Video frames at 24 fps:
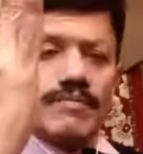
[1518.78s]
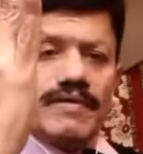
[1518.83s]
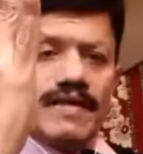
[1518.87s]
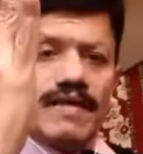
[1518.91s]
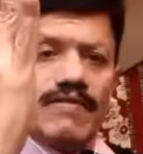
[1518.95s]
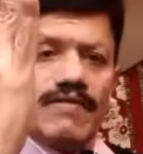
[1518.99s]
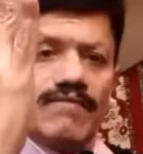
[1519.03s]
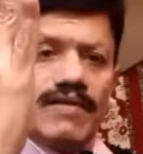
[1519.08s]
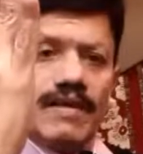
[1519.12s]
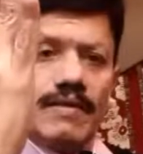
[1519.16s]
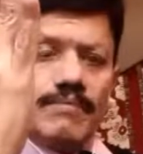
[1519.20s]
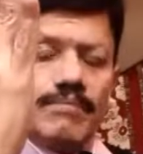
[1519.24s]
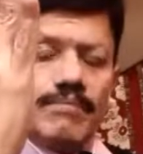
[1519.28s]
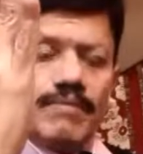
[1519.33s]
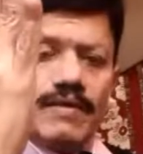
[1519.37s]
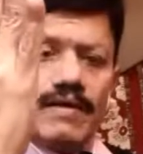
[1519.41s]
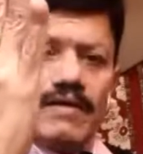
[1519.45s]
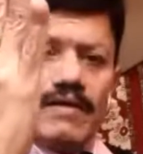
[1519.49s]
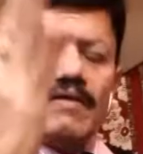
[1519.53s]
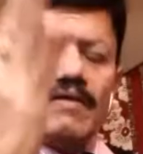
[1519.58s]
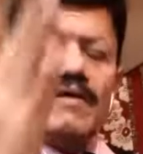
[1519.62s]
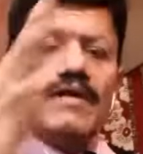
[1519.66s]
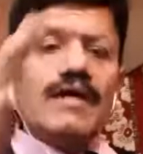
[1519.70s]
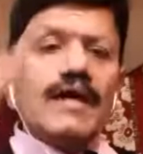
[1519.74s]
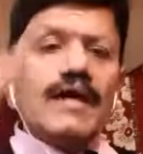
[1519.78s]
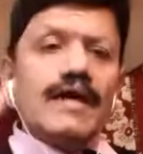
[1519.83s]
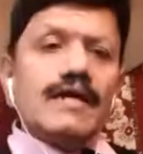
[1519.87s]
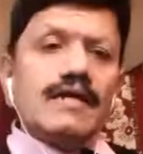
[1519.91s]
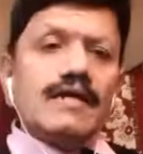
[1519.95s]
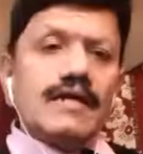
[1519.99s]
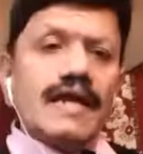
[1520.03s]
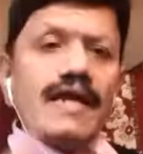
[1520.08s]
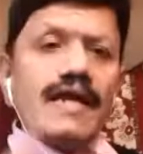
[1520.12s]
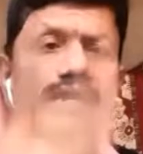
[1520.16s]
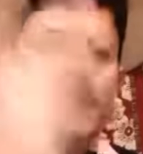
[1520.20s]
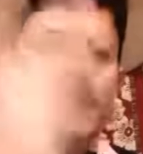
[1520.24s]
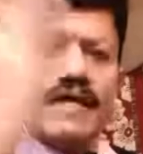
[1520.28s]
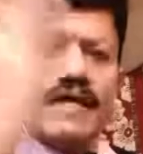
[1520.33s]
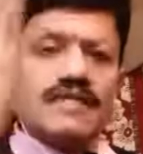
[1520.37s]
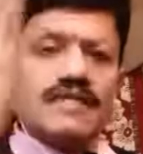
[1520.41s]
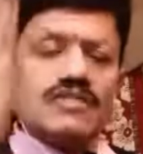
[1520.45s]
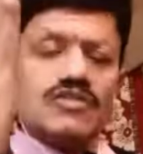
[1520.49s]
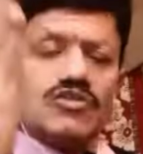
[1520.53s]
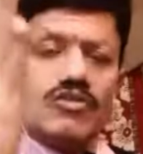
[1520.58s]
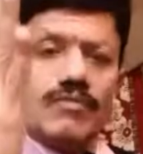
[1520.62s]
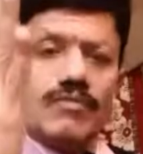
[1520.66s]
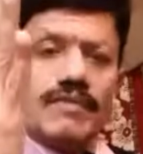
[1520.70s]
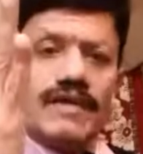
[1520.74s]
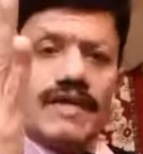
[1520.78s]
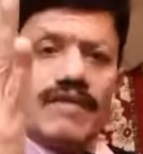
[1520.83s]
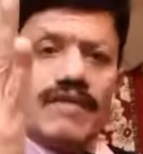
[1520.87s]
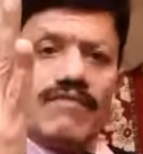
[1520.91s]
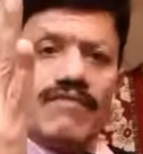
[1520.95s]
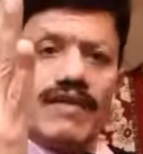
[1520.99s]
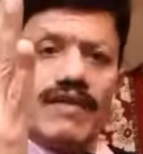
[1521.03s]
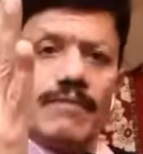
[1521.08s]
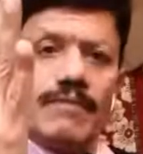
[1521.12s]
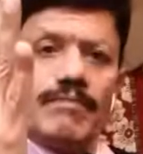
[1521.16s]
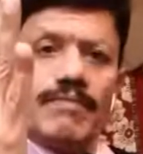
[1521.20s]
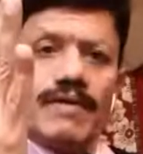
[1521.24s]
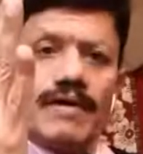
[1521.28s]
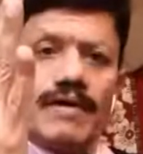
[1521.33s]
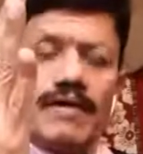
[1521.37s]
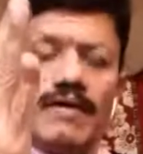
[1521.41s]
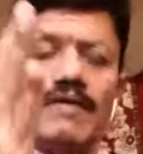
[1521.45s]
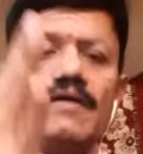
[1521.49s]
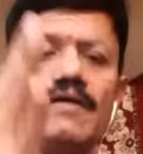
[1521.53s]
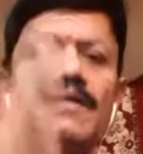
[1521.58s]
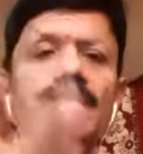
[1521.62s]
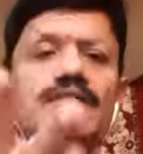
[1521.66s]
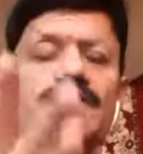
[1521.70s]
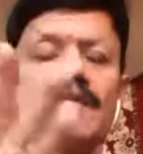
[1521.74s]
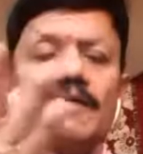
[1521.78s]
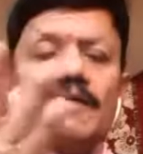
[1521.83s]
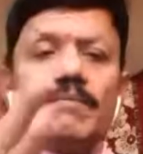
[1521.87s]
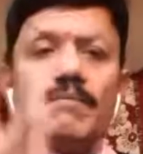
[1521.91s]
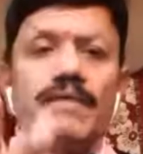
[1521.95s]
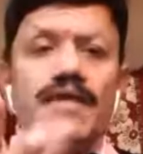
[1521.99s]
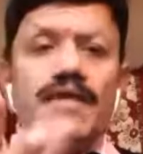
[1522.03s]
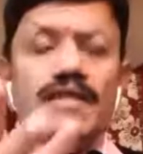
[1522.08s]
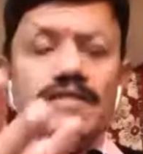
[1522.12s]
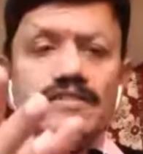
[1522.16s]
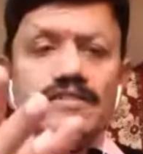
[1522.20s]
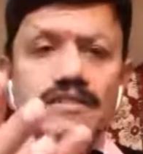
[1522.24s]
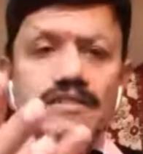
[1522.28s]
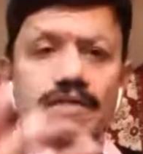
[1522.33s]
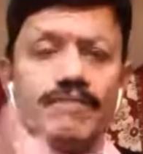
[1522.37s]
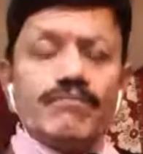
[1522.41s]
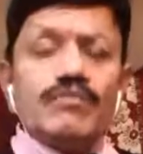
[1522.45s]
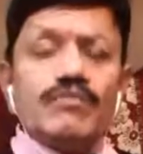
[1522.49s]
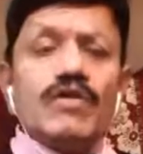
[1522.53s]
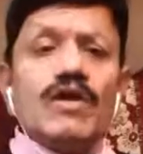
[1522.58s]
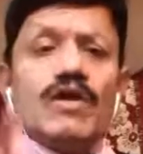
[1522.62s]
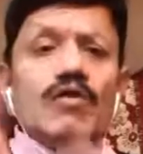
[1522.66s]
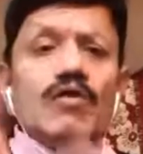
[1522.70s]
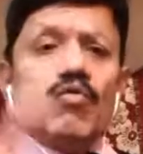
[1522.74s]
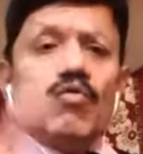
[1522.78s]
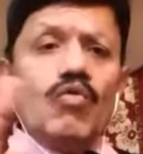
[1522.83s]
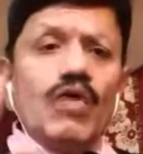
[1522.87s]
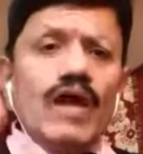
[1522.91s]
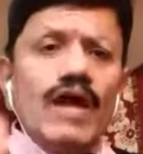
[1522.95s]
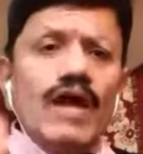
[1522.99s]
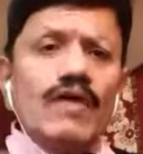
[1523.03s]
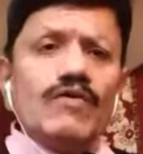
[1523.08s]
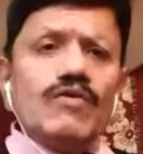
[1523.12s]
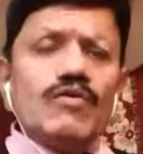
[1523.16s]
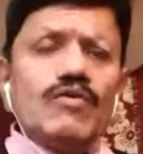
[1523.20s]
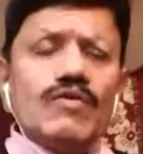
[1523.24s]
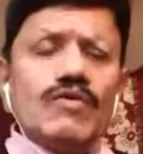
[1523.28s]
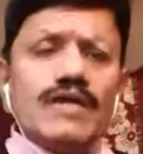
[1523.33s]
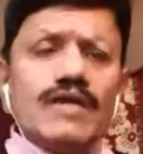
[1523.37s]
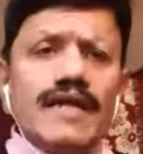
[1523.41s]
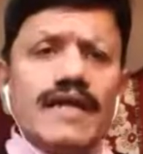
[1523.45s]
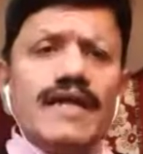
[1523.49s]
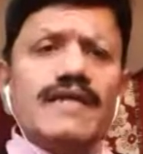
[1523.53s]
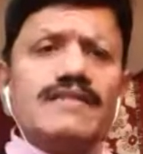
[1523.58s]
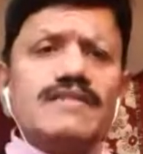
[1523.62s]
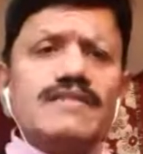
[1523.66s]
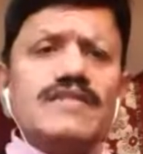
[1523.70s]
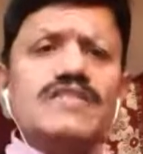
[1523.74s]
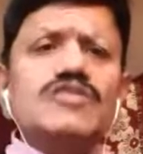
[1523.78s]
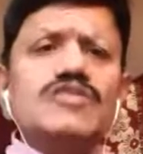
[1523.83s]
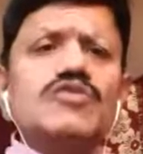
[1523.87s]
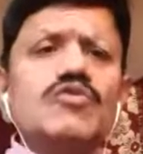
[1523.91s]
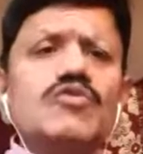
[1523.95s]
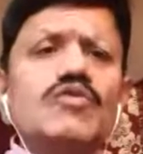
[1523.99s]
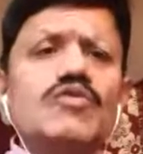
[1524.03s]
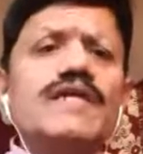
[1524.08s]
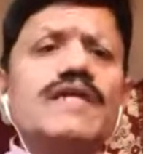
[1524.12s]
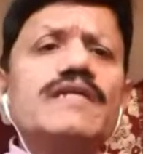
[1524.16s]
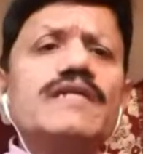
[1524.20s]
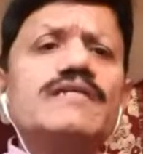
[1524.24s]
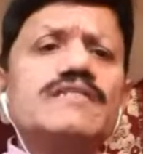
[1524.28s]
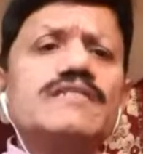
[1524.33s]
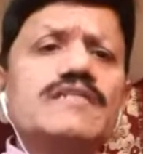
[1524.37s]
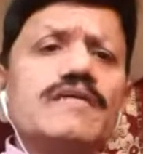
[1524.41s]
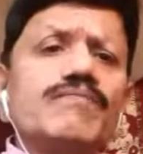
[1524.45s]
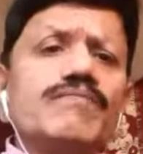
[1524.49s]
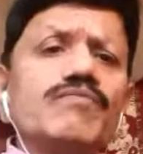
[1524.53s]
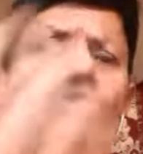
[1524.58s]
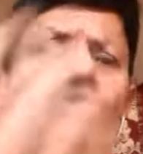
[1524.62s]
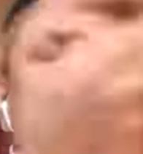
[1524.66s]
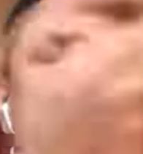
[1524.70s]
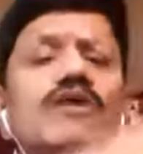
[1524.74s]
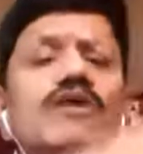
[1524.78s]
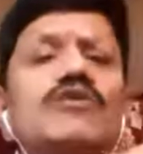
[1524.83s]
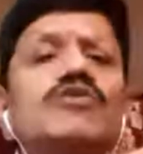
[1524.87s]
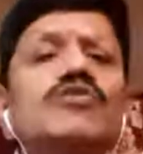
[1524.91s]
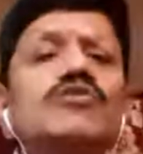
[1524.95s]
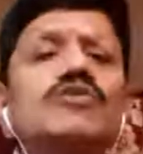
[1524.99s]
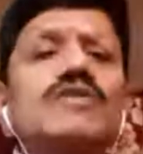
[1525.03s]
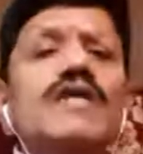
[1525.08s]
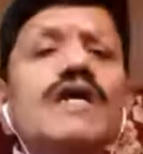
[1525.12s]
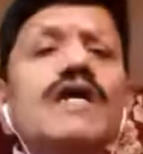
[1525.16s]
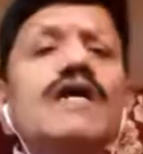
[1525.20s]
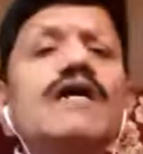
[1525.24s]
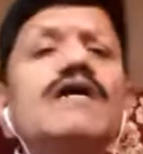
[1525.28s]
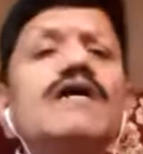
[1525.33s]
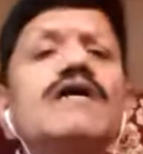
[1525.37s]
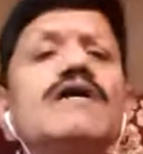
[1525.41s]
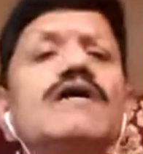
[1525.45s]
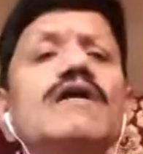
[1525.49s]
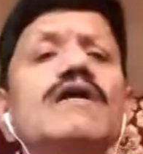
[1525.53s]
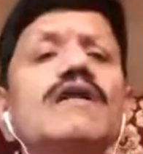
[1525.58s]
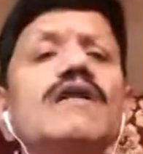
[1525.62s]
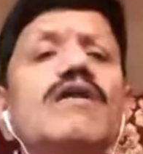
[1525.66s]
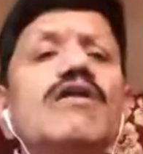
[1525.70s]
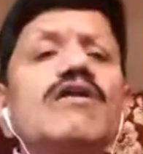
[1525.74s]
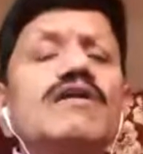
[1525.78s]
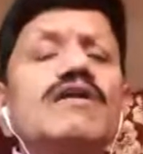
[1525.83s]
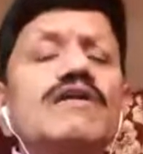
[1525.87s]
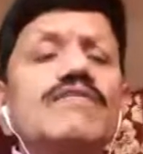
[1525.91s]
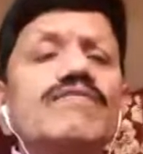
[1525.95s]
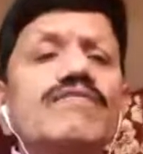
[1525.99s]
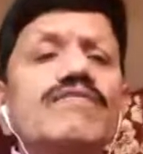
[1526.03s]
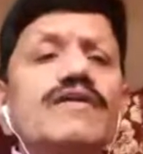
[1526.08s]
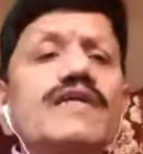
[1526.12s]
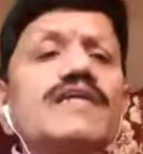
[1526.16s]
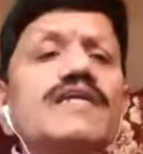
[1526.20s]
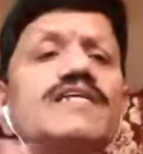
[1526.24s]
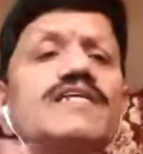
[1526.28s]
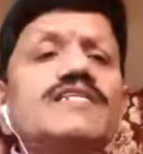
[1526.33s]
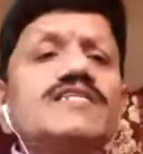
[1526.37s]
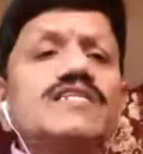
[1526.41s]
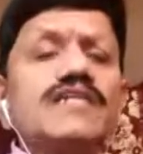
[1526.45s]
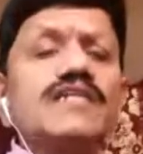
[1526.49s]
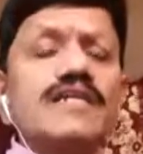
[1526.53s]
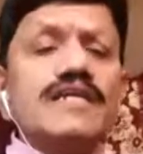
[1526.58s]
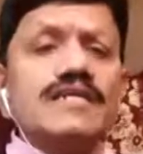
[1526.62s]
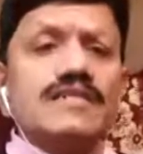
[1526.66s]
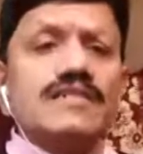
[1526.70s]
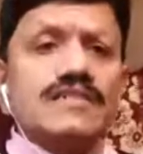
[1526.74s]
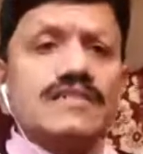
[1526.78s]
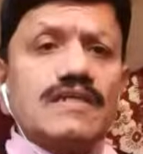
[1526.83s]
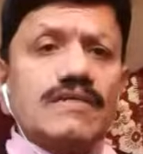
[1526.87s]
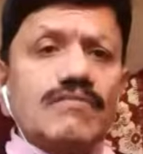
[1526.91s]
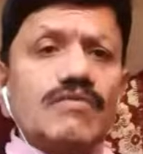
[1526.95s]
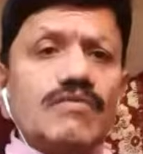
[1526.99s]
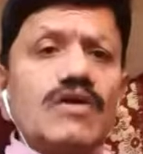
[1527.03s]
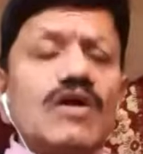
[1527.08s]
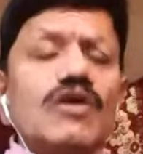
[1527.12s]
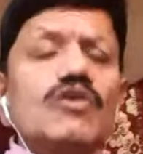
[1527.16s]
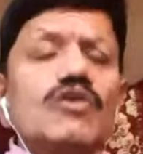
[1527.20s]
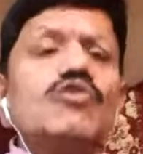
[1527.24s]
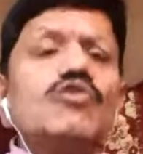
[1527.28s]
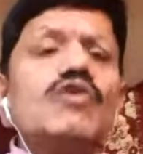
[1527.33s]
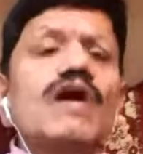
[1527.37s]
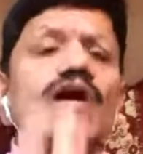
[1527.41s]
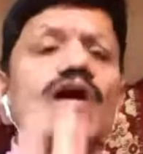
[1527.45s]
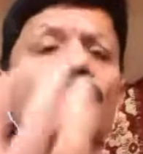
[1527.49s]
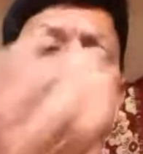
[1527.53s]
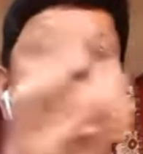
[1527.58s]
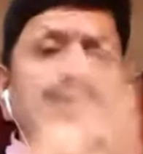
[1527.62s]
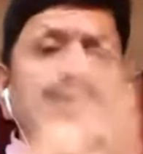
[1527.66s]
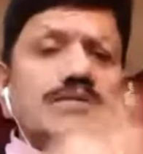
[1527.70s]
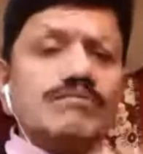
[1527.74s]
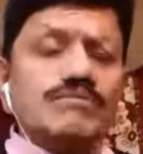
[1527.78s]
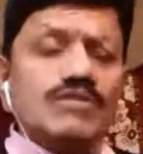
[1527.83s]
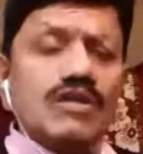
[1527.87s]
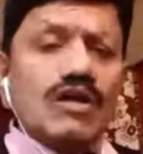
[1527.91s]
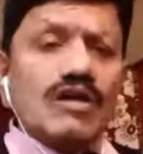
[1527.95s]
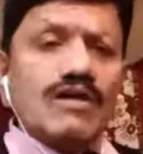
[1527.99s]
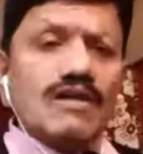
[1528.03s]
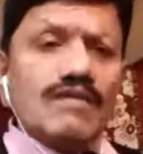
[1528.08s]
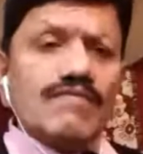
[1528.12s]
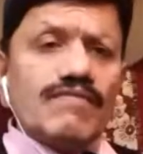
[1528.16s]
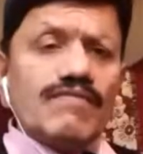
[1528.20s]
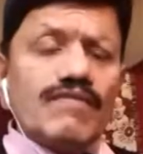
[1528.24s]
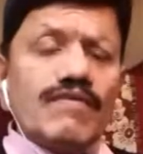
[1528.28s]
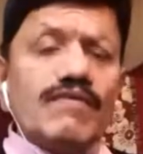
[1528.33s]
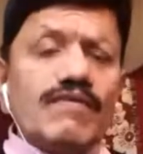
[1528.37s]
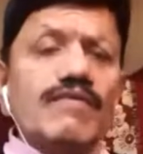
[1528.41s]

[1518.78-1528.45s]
be developed, a track has to be developed. That means we have to take the students to the lot of industries to have some sort of